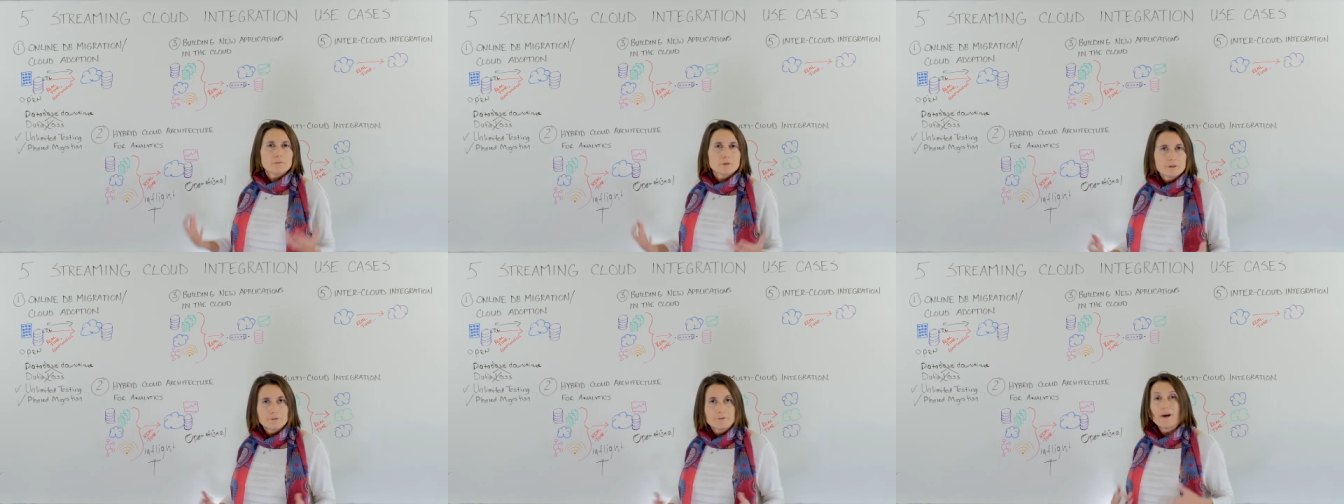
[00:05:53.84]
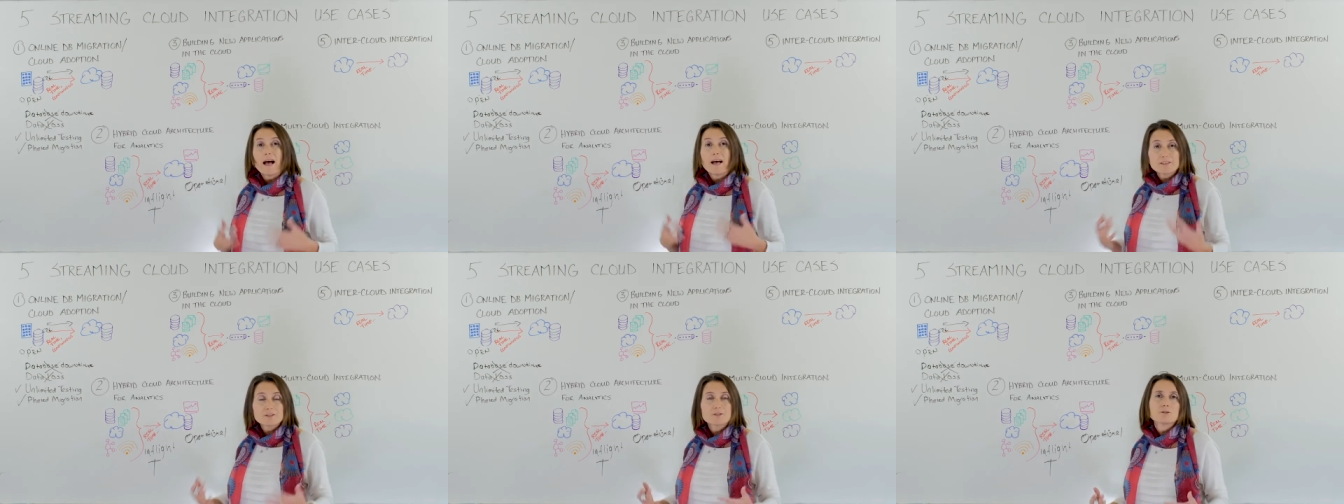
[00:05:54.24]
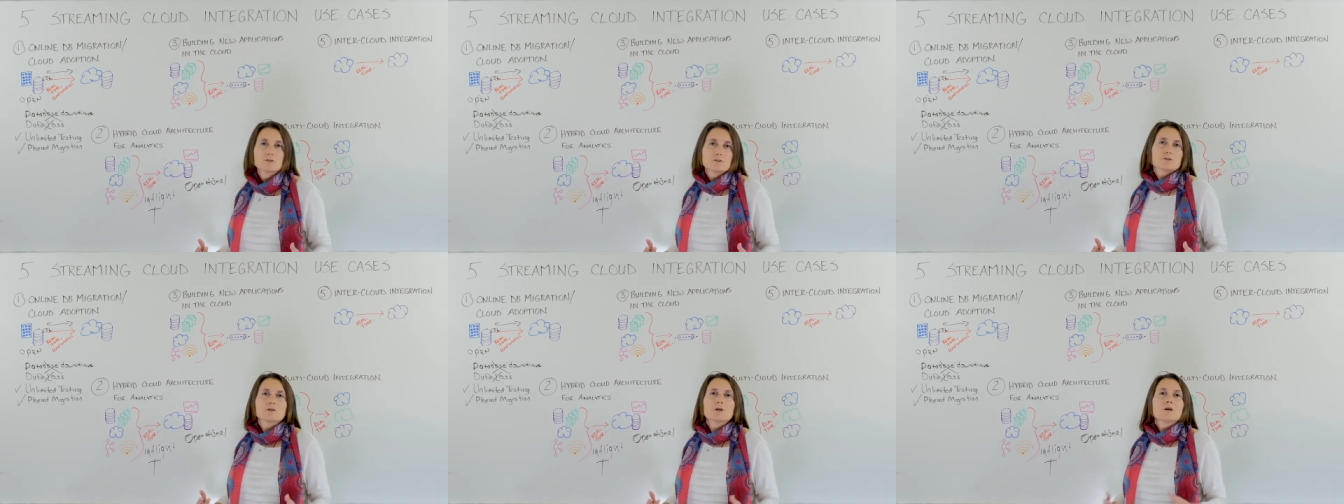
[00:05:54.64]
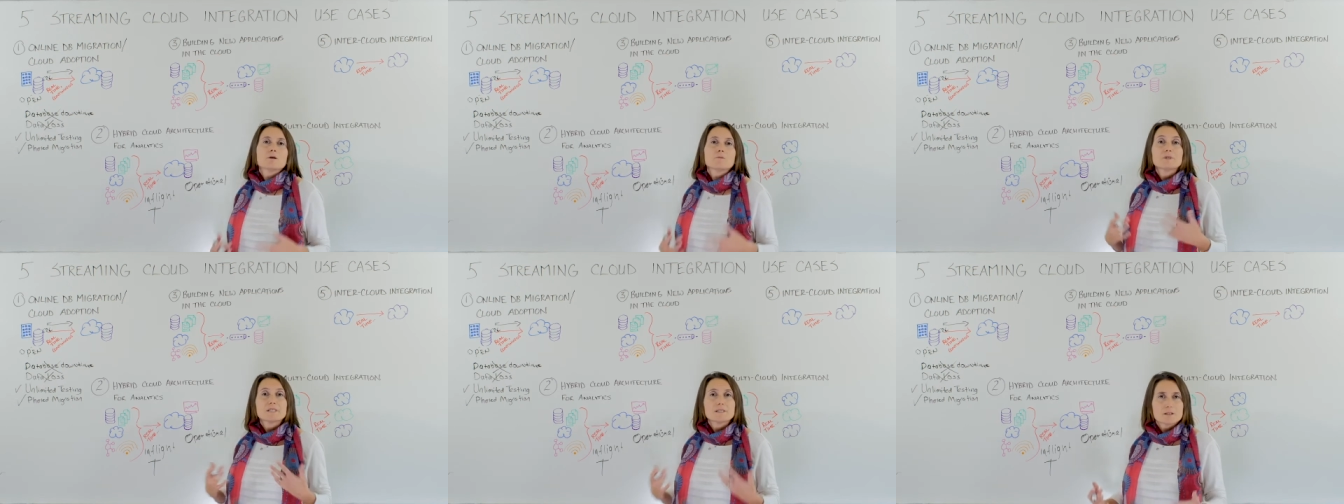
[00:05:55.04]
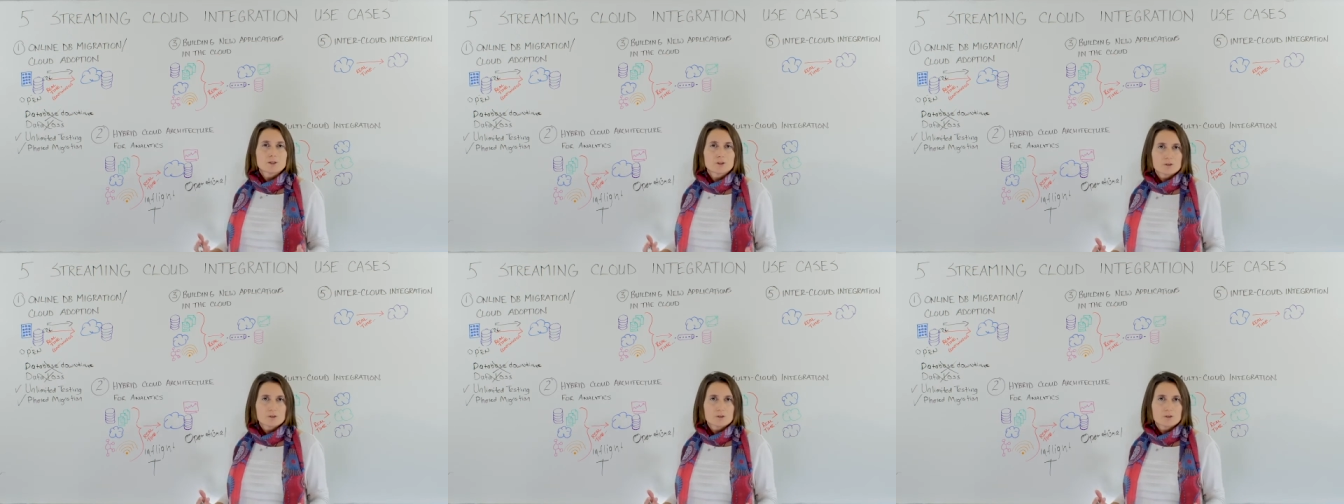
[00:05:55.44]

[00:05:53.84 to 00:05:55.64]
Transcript: faster business